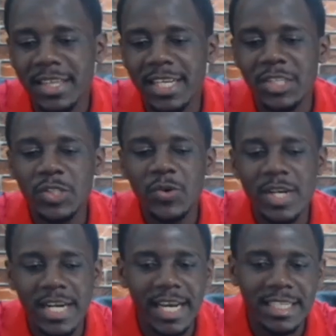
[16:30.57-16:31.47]
that
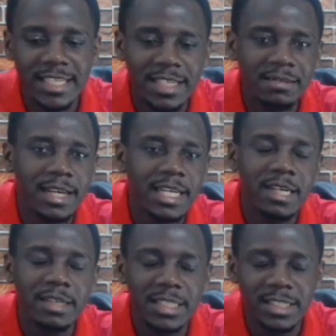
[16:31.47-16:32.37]
United rarely
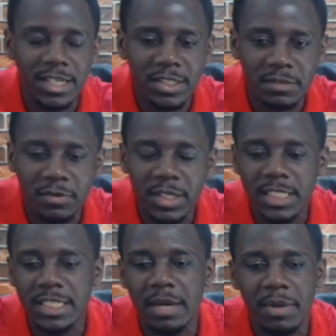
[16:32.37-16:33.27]
creates chances for
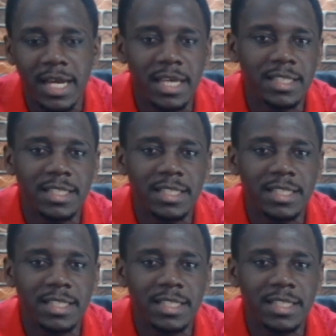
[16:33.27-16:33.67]
its number nines.